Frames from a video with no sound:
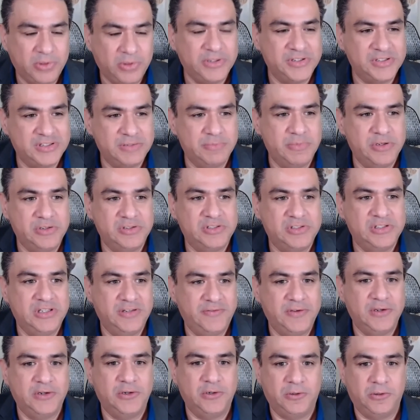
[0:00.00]
is the most
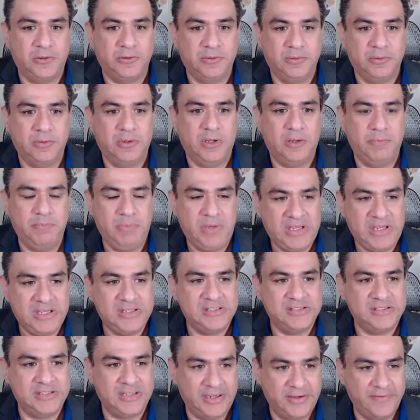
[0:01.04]
difficult
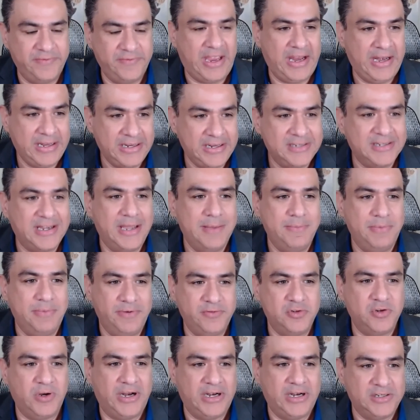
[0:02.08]
piece of any type of
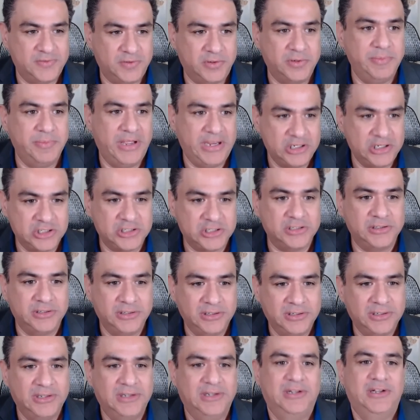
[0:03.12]
transformation.
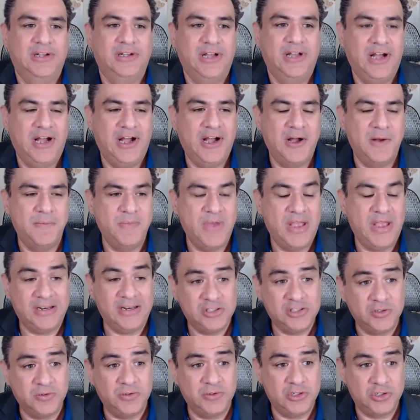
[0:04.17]
And
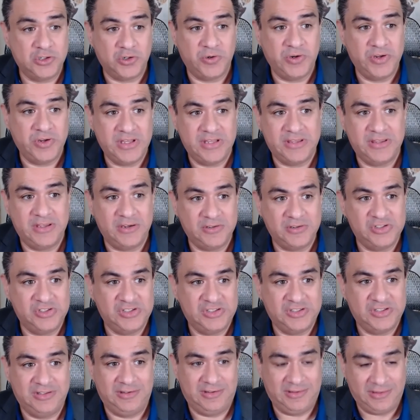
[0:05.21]
so ensuring that there's
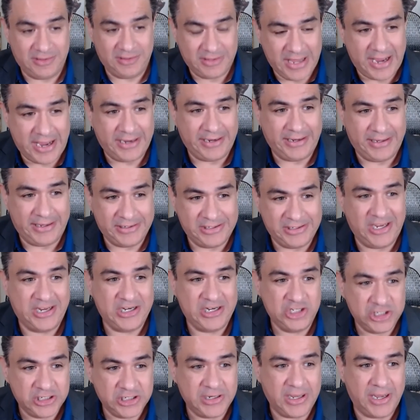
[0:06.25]
that
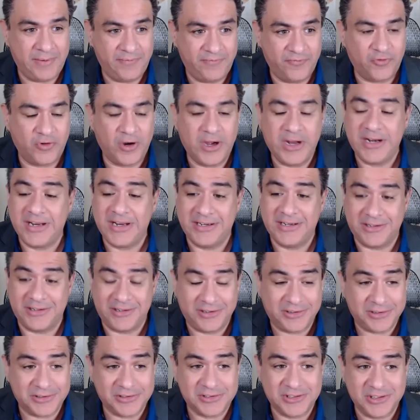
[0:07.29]
attention up front and
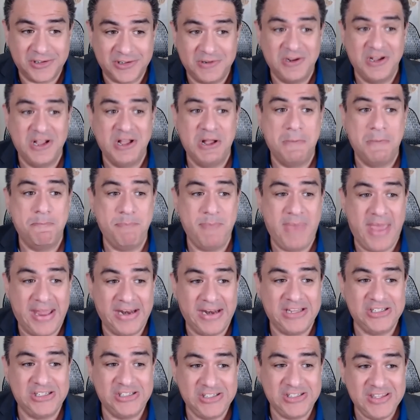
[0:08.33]
also
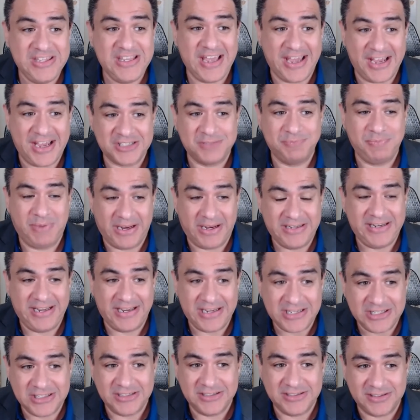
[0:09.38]
managing the
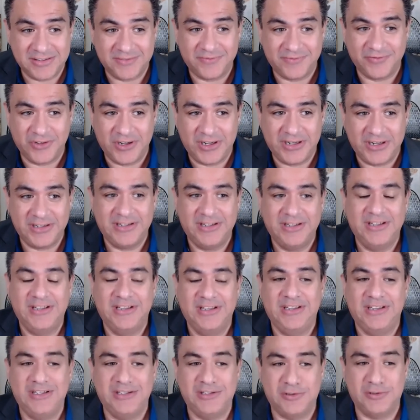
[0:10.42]
expectations up front
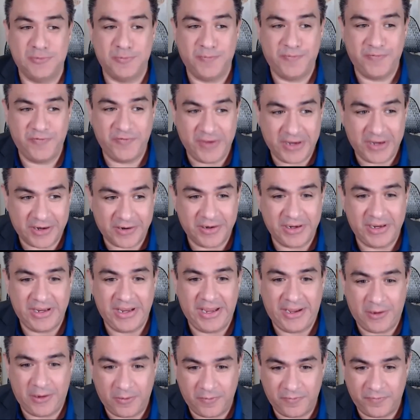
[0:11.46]
is very
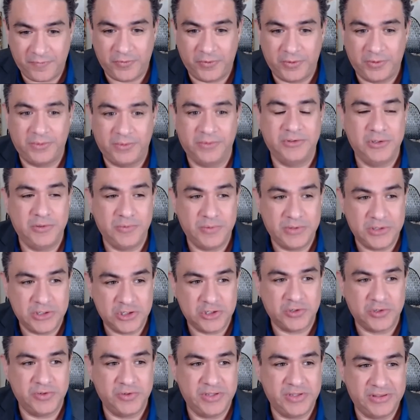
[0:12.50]
helpful to
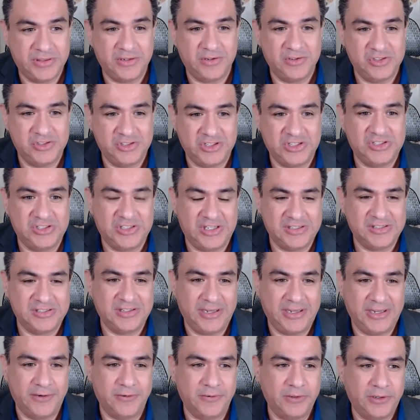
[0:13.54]
ensure that there's success
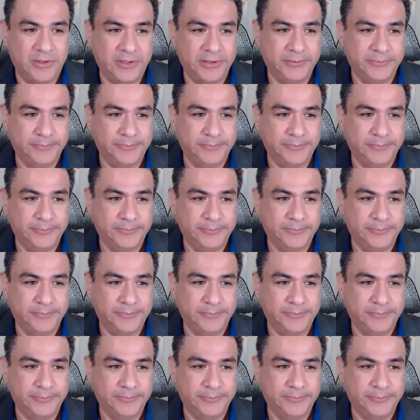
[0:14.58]
later on.